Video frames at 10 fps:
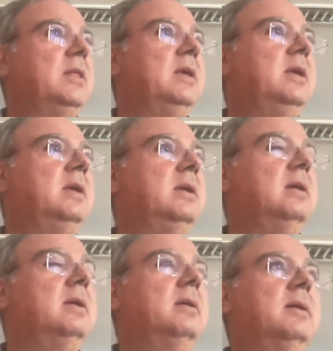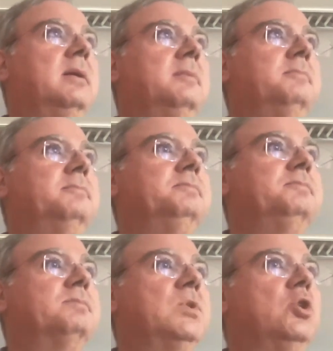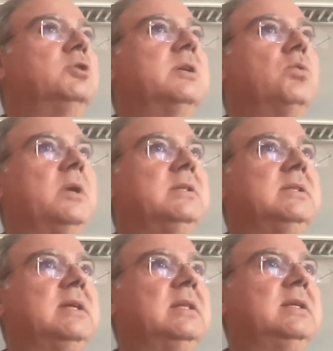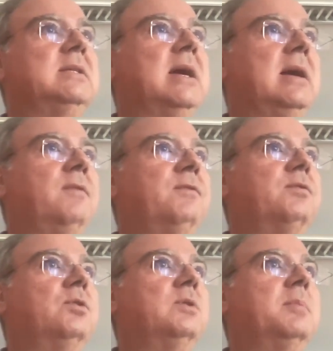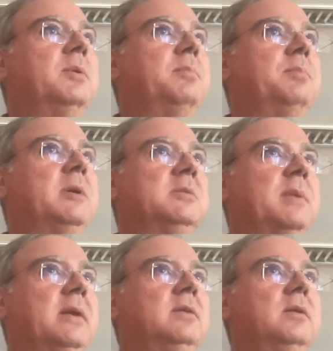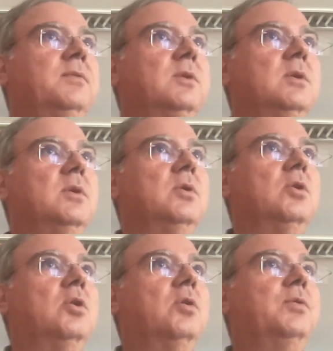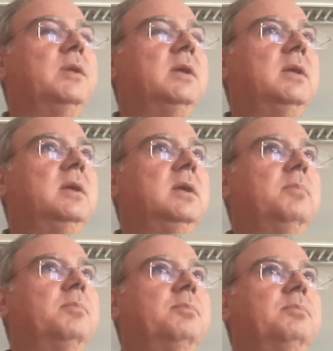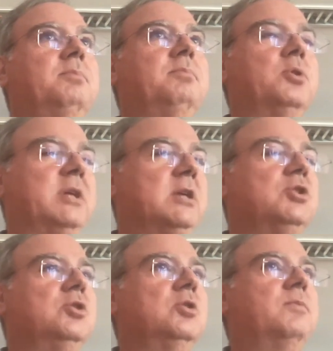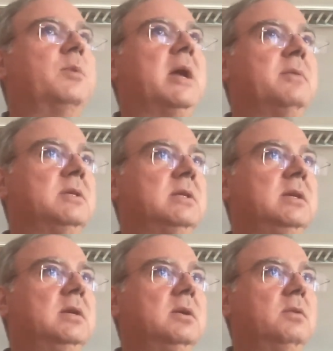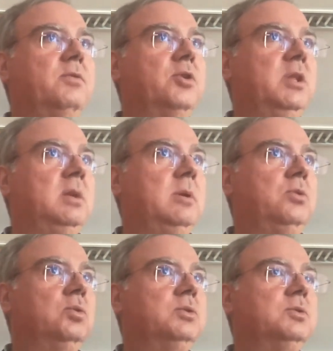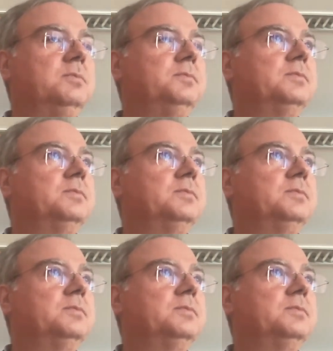the consequences that these have from the perspective of the protection of privacy for individuals.